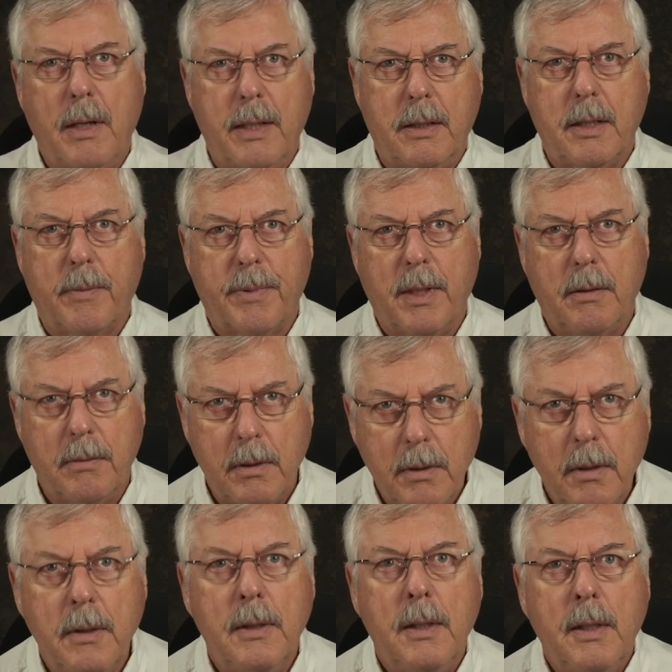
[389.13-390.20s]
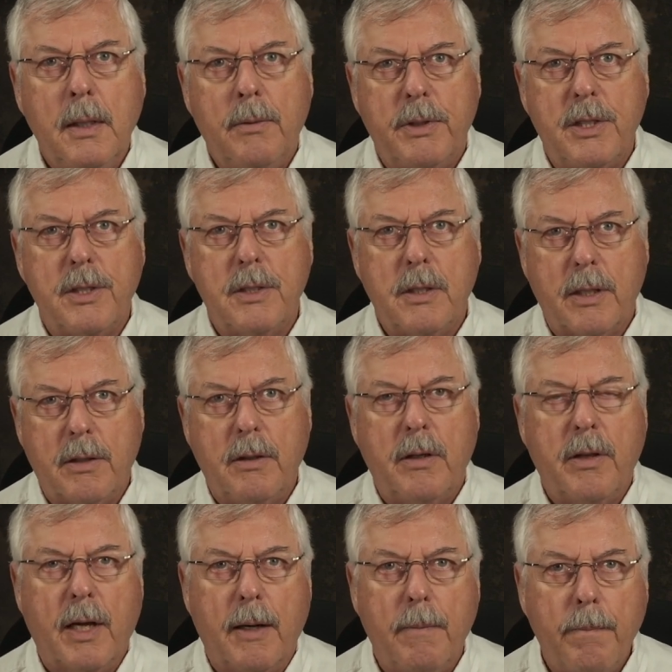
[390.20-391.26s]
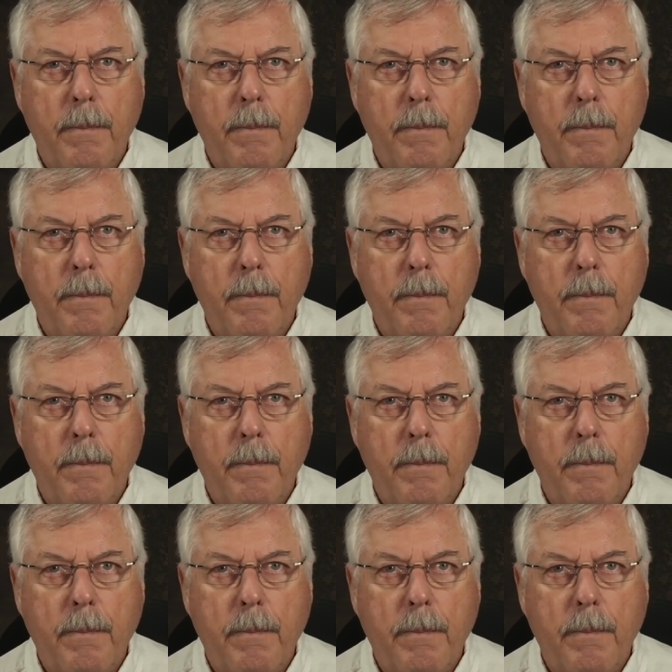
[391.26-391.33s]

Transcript: like top coat, which is not a good thing.